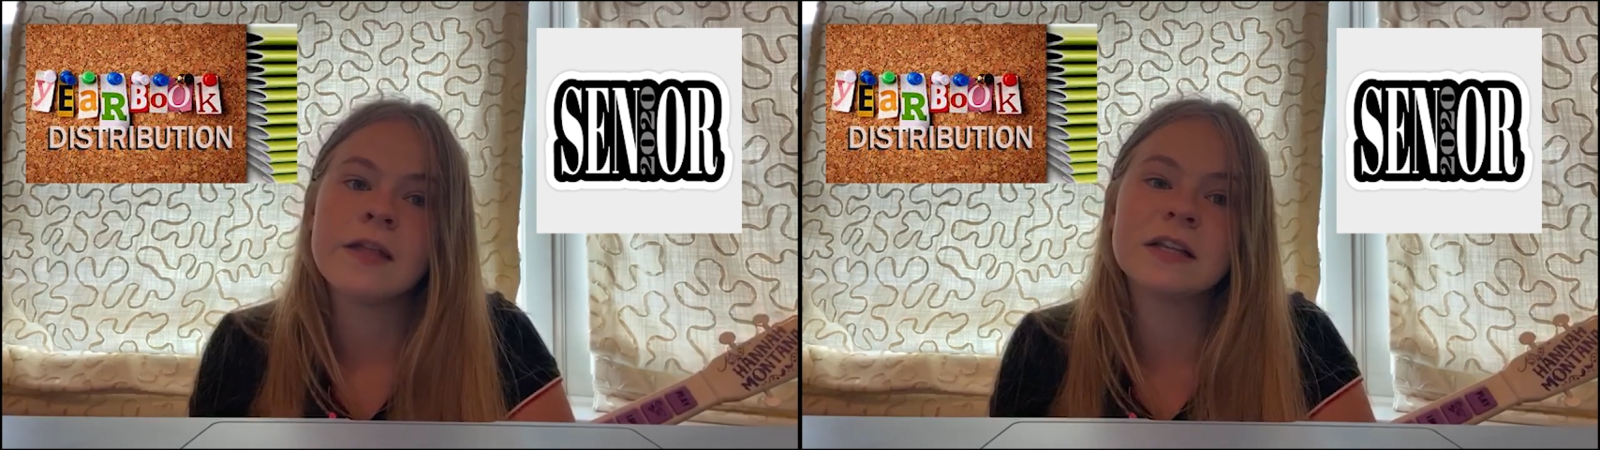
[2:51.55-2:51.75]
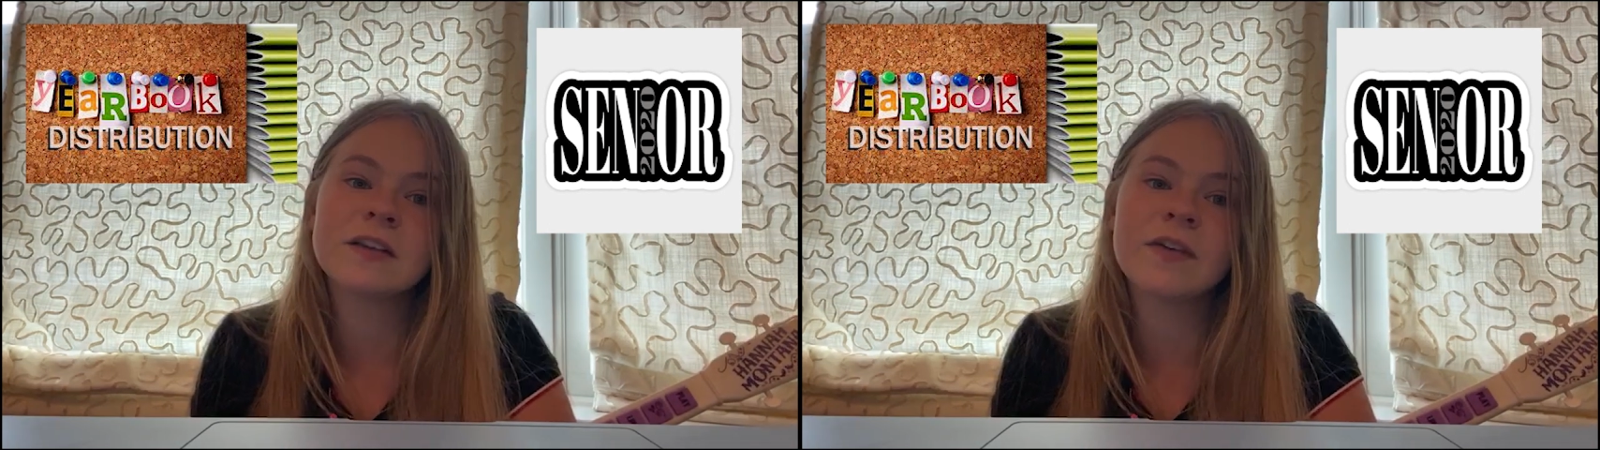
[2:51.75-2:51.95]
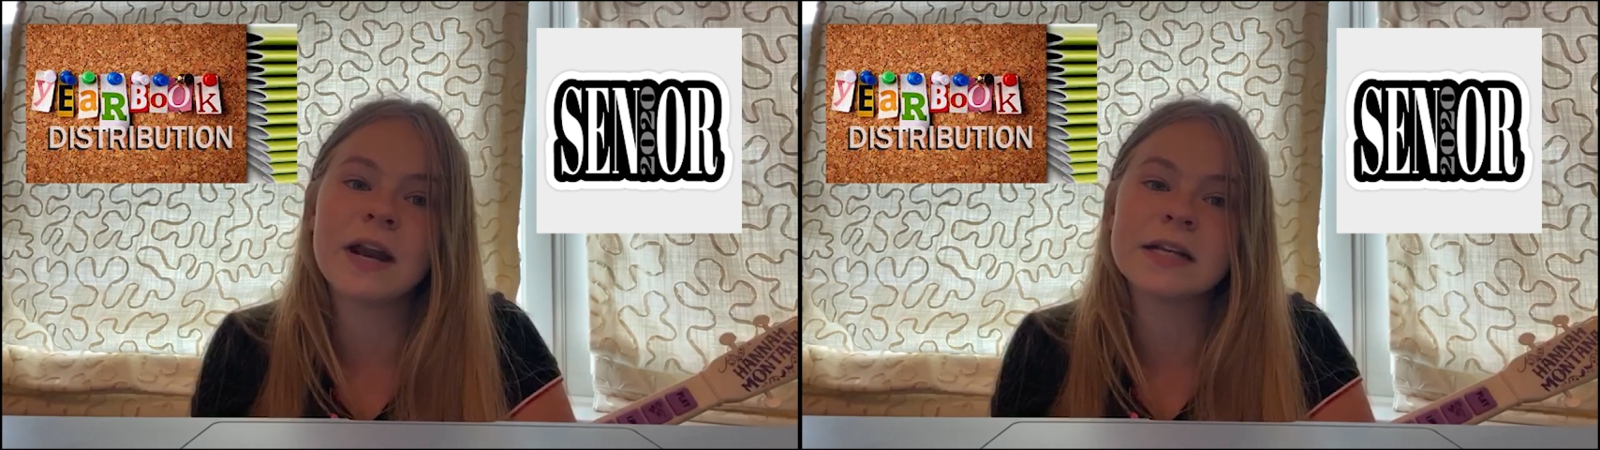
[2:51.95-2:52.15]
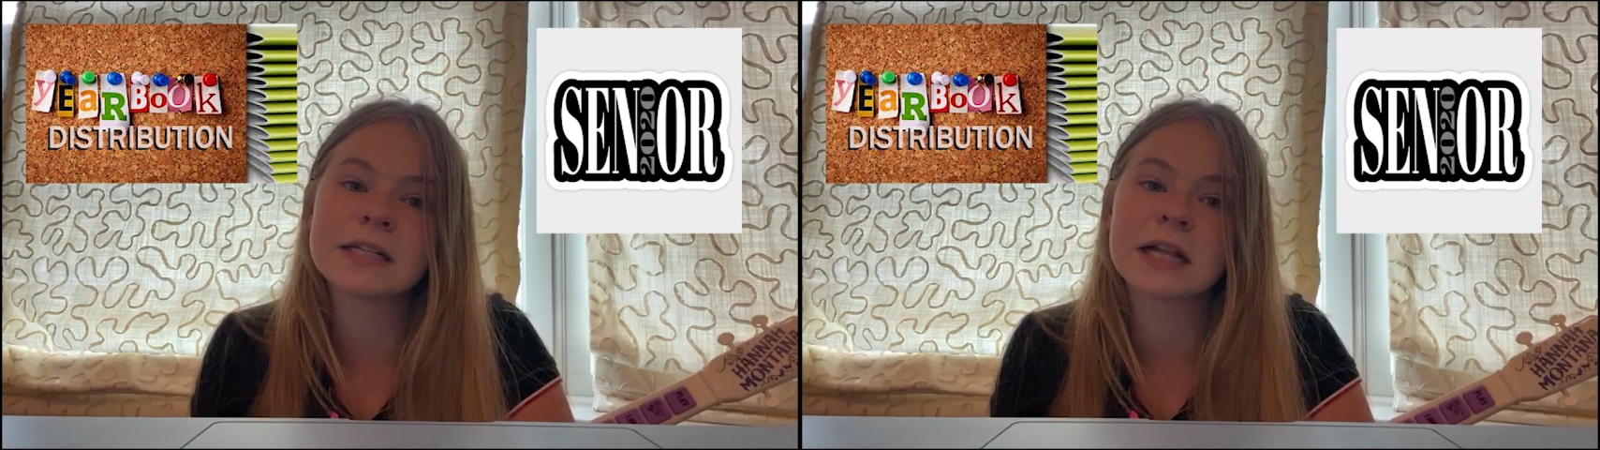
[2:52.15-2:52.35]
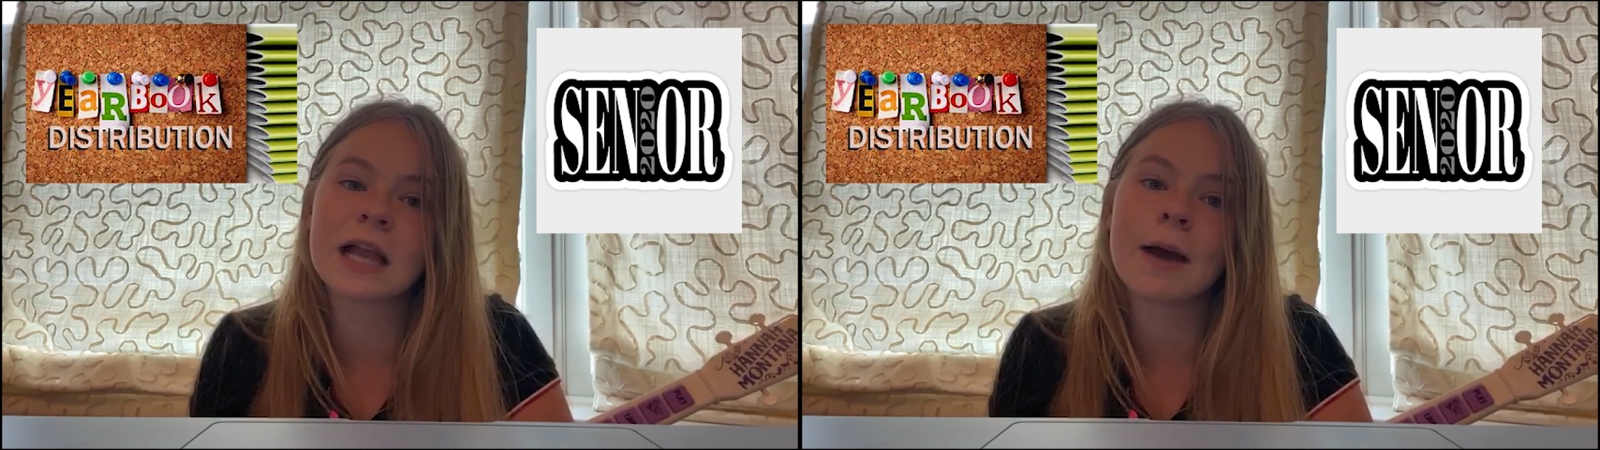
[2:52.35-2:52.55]
This event is
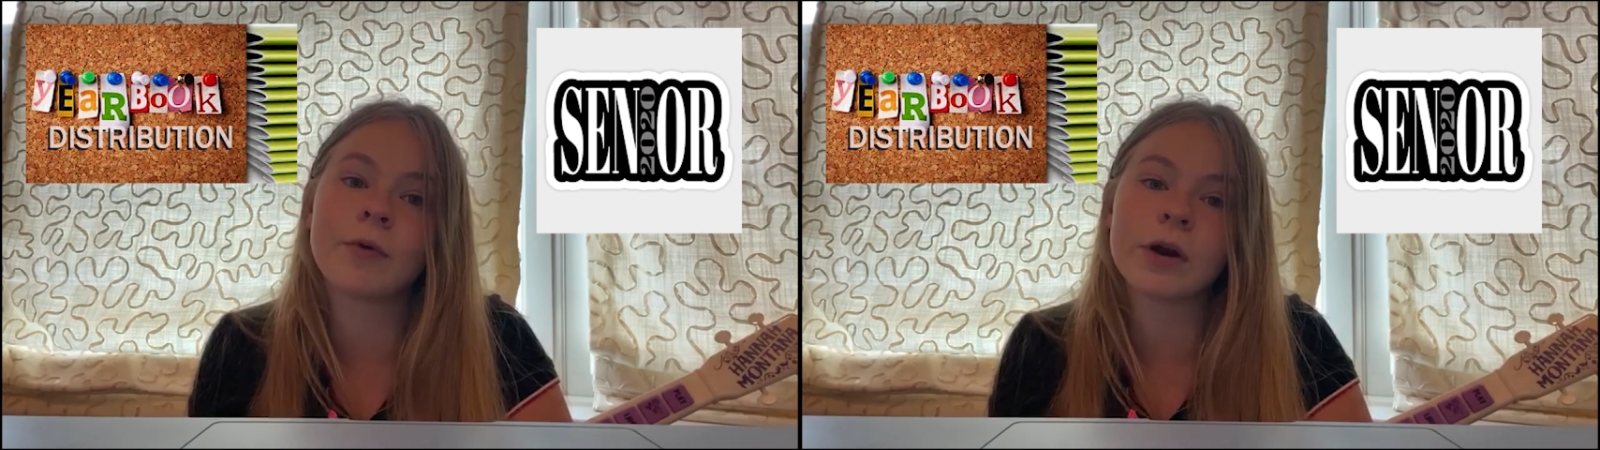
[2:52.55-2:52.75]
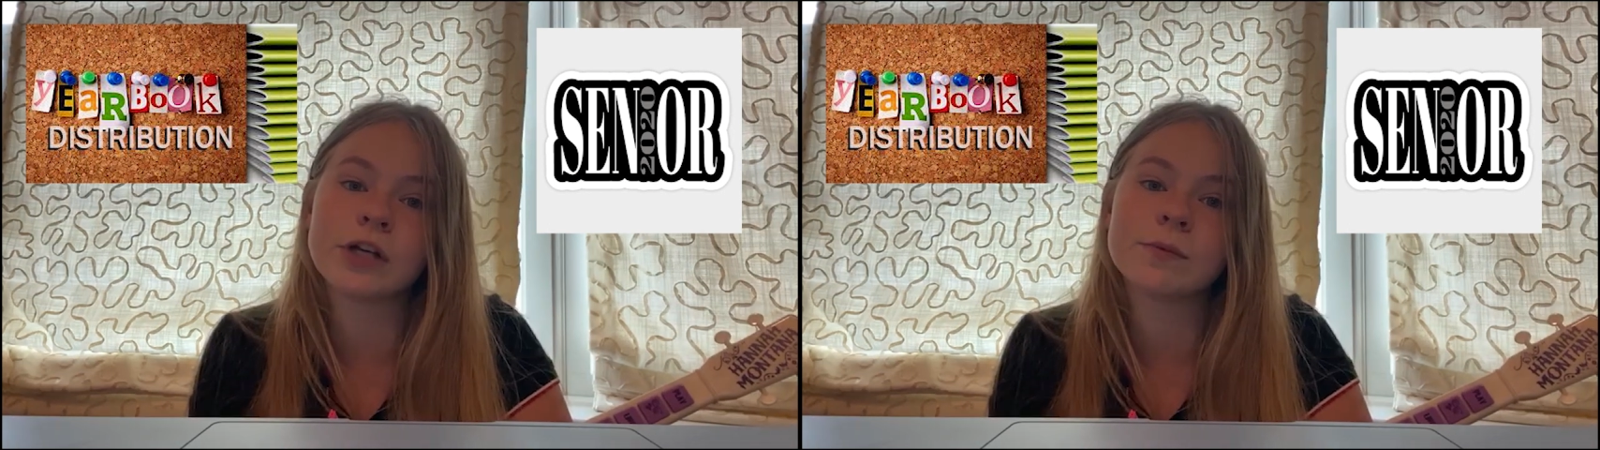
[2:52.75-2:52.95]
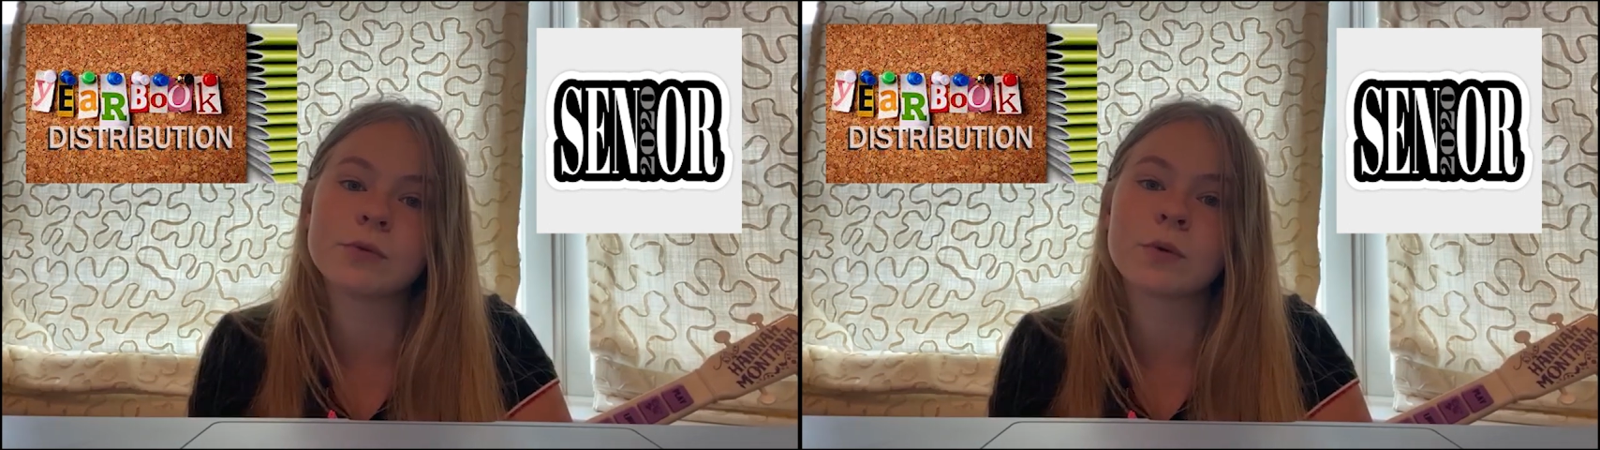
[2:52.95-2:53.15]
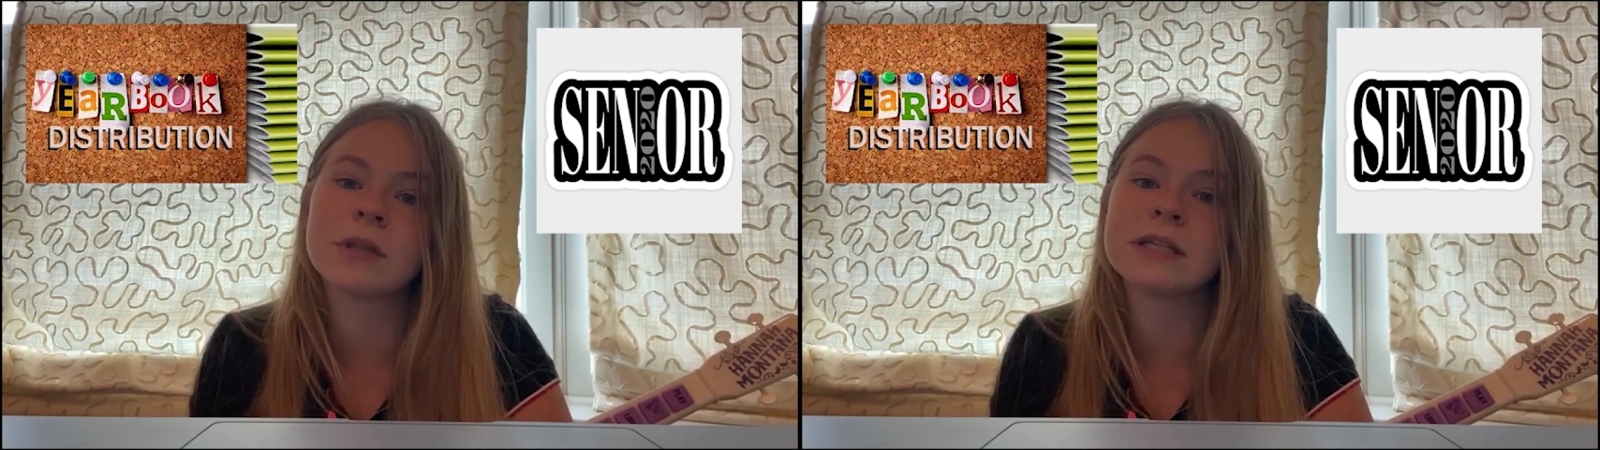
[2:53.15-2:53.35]
a collaboration between